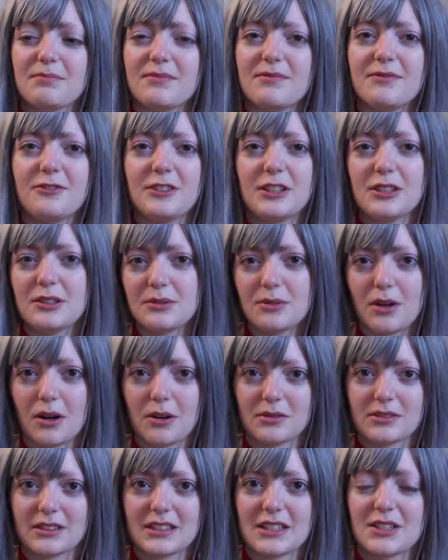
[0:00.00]
view
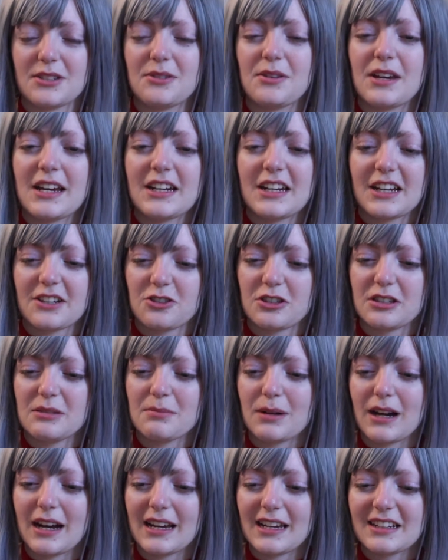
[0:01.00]
only, so you can't actually
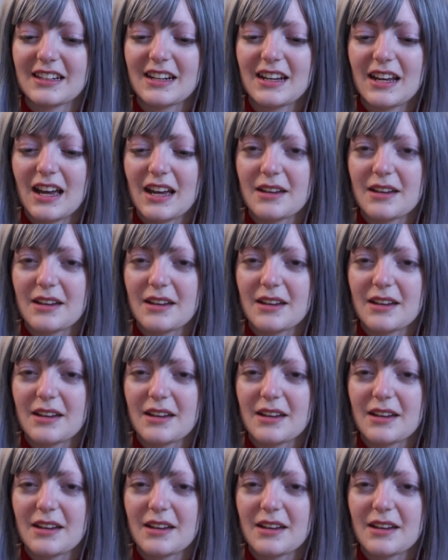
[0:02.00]
buy it,